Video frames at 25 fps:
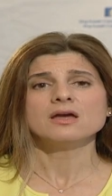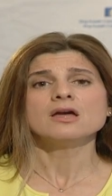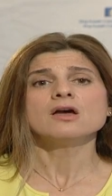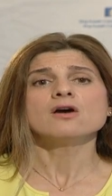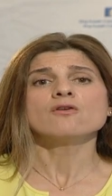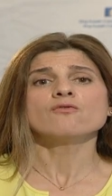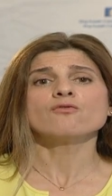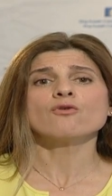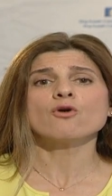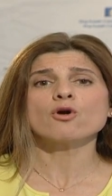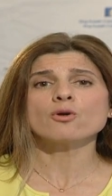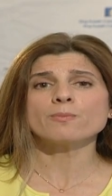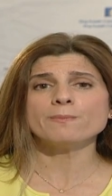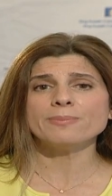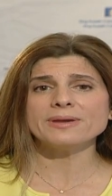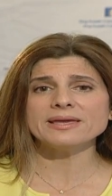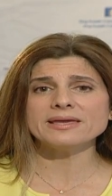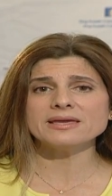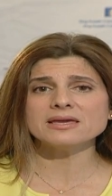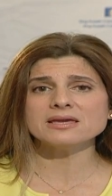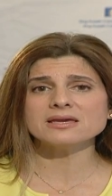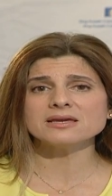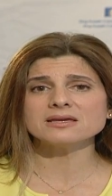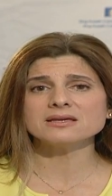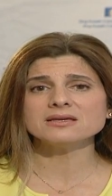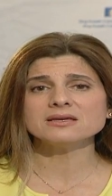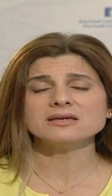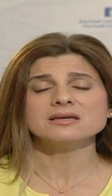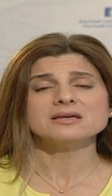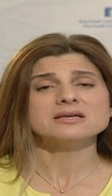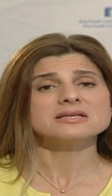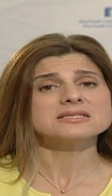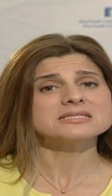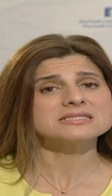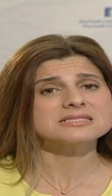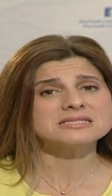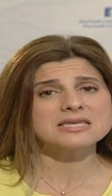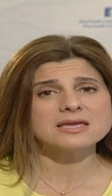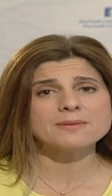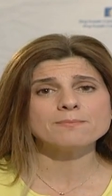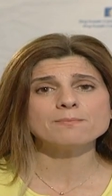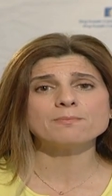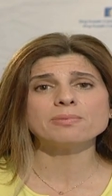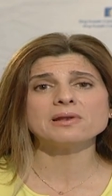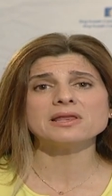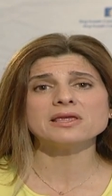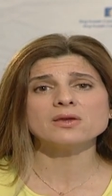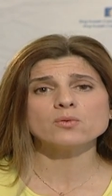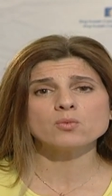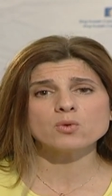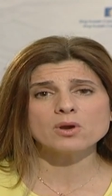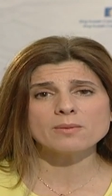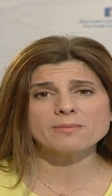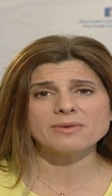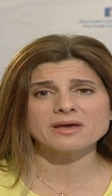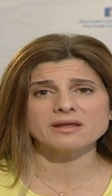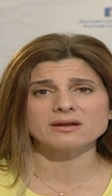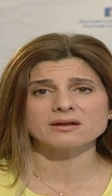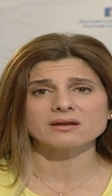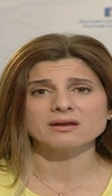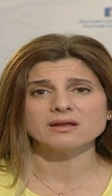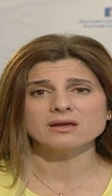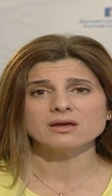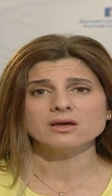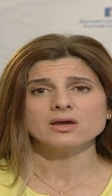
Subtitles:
for being simply women,